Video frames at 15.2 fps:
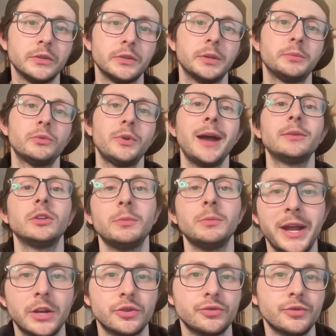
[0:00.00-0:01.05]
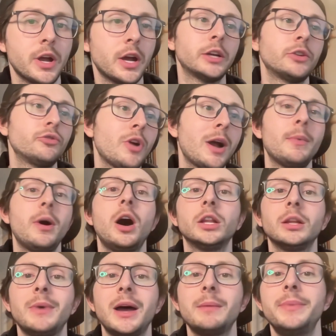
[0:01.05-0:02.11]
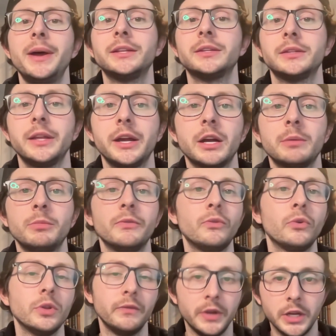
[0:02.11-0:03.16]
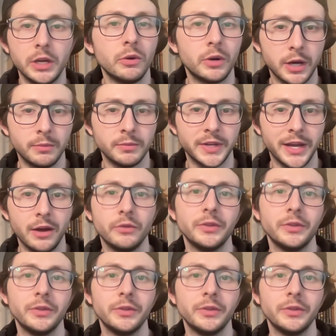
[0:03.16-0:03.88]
Subscribe to the Patreon. I drop all of my bets there before the video comes out,